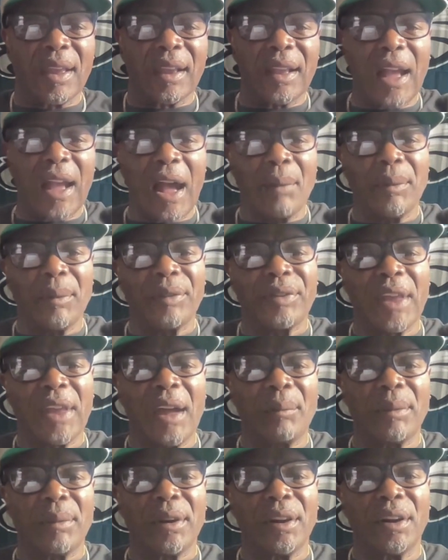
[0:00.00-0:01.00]
Comment
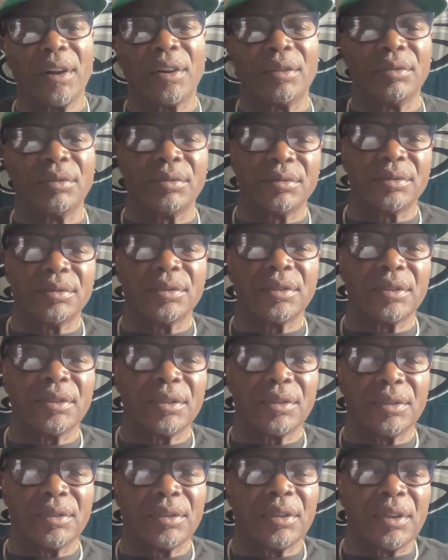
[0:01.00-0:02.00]
down below
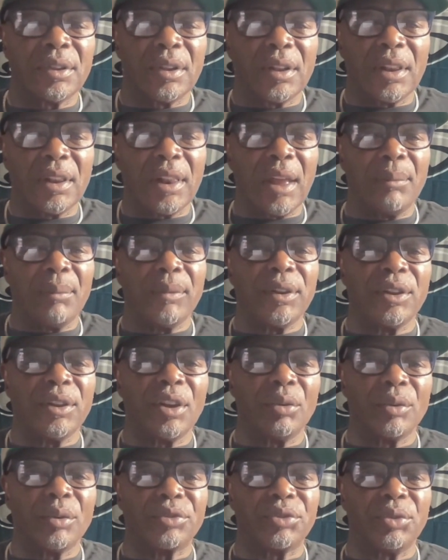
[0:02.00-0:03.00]
and let me
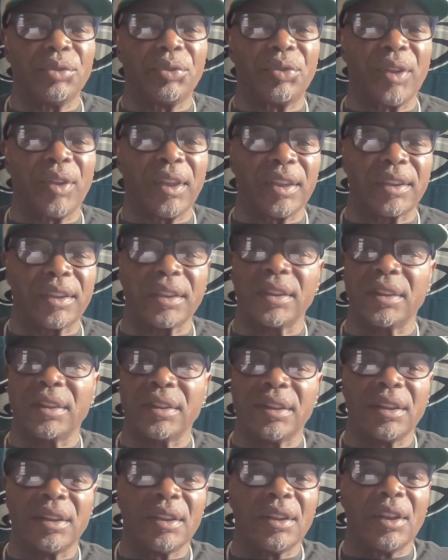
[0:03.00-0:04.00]
know what you think.
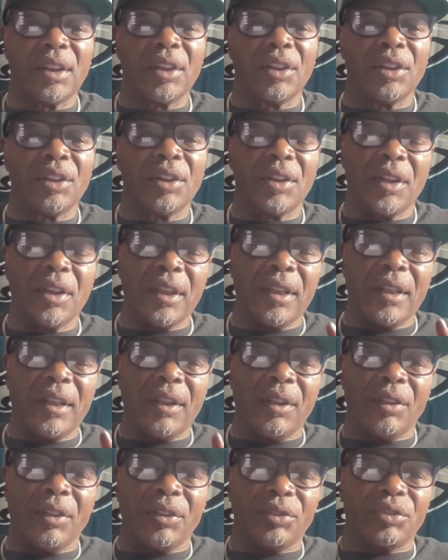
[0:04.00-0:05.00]

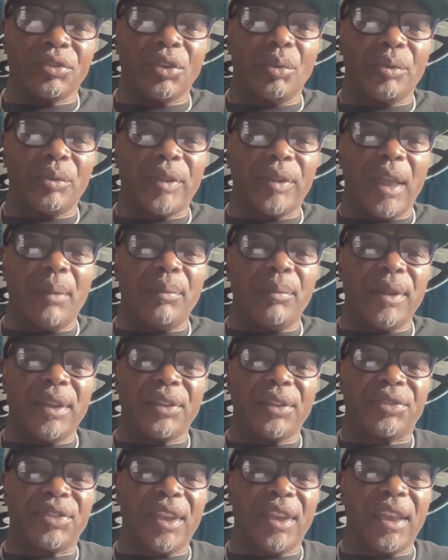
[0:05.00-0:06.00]
So with that
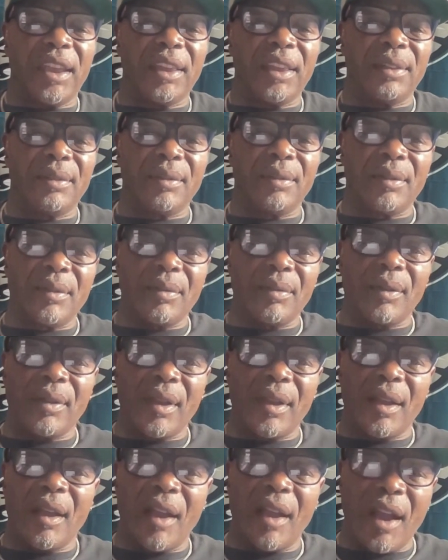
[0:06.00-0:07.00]
being said,
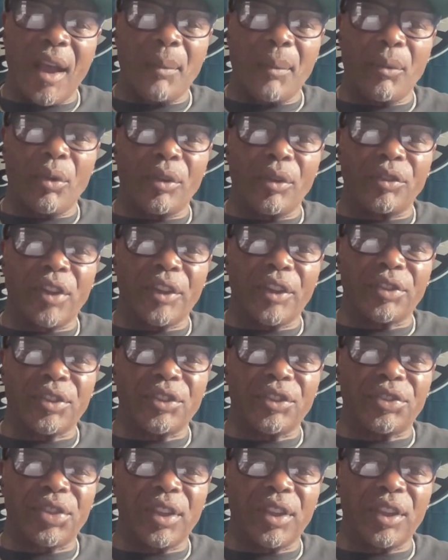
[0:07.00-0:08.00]
I'm going to cut
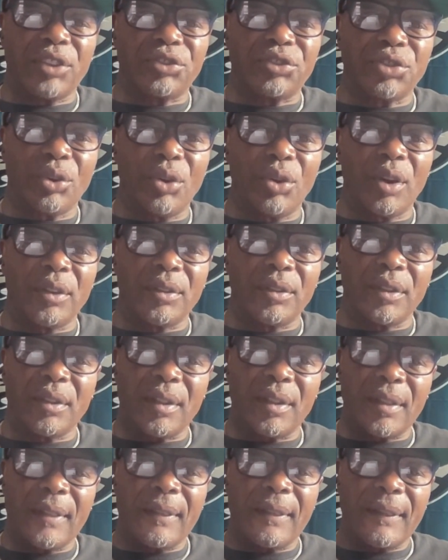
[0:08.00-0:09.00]
this thing short.
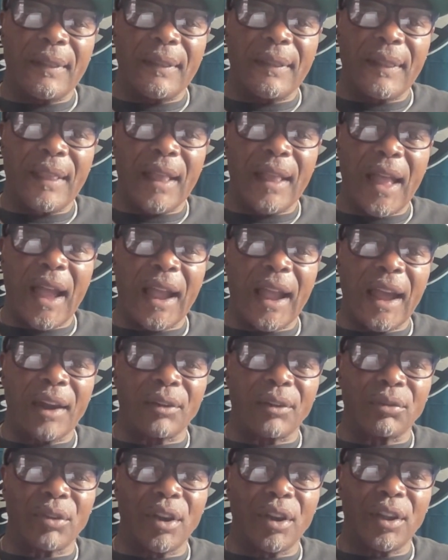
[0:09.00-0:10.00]
I got
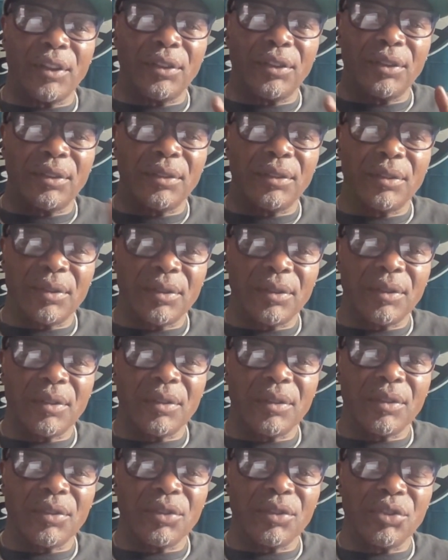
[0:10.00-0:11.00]
to run.
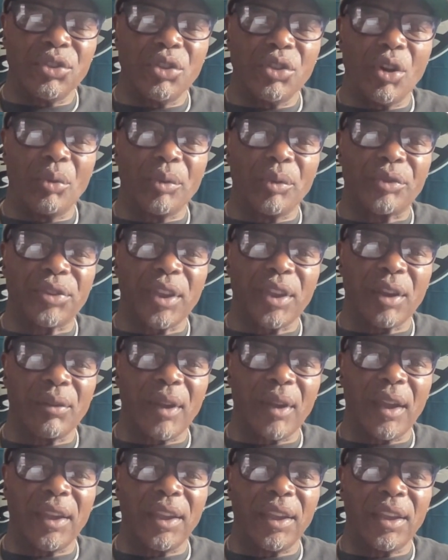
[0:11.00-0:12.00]
You know what we say
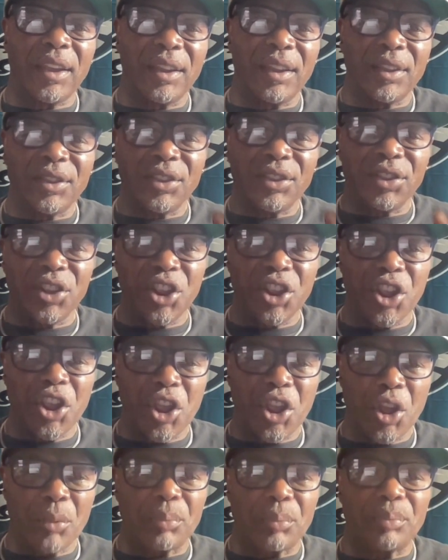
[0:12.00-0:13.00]
around here.
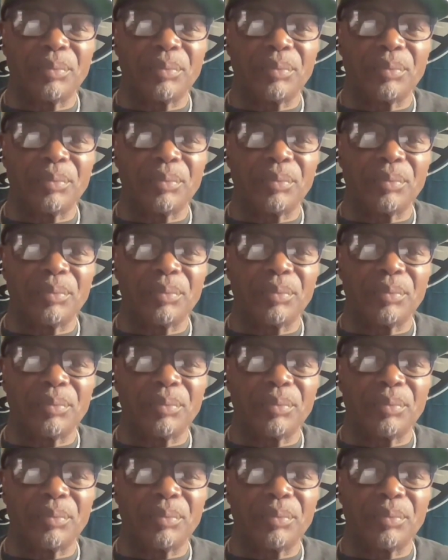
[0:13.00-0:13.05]
Yep.